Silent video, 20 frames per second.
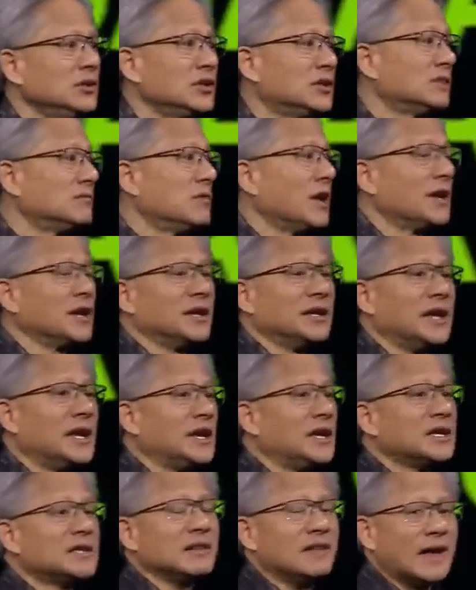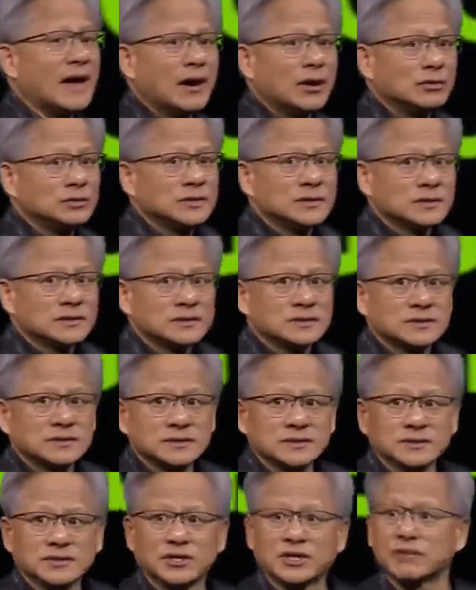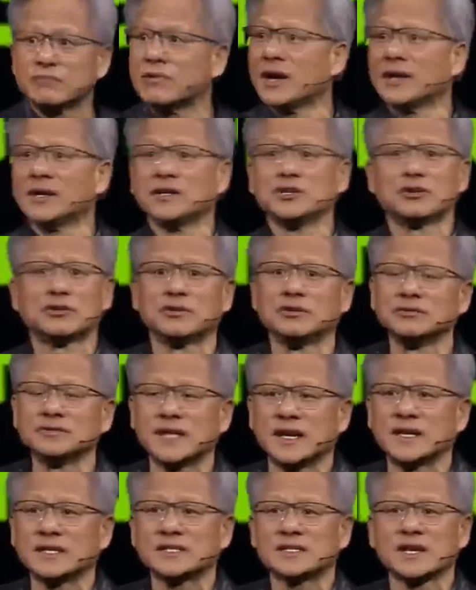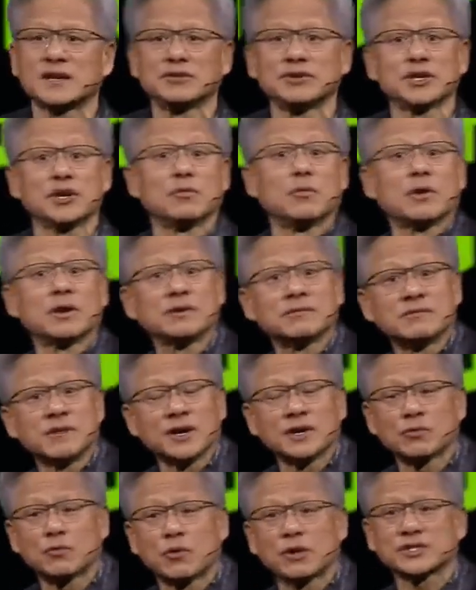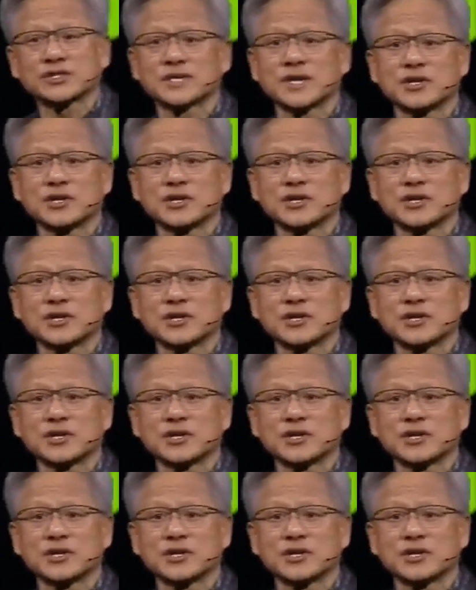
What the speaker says: You could run it in any cloud. You could run it in your own data center. You can run in